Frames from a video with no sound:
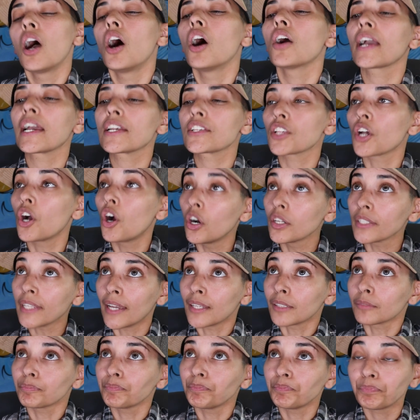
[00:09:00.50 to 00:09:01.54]
Okay, so hold
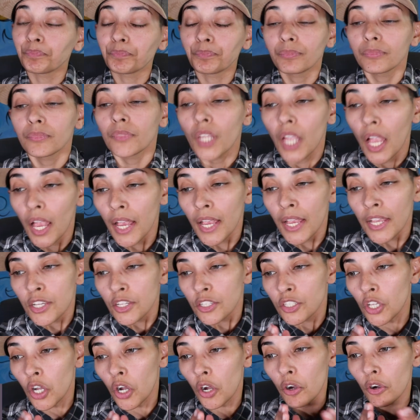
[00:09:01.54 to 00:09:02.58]
on.
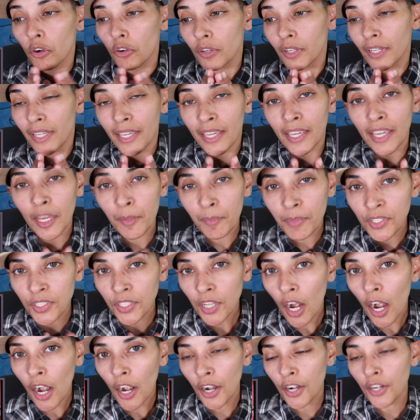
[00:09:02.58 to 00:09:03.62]
So
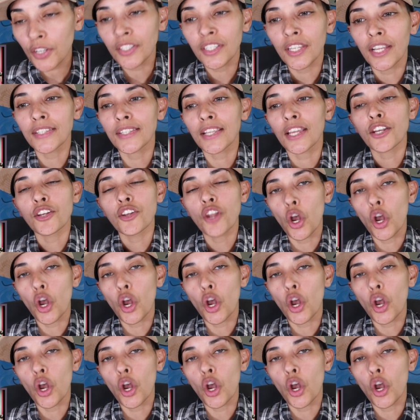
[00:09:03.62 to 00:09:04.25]
Keemstar doesn't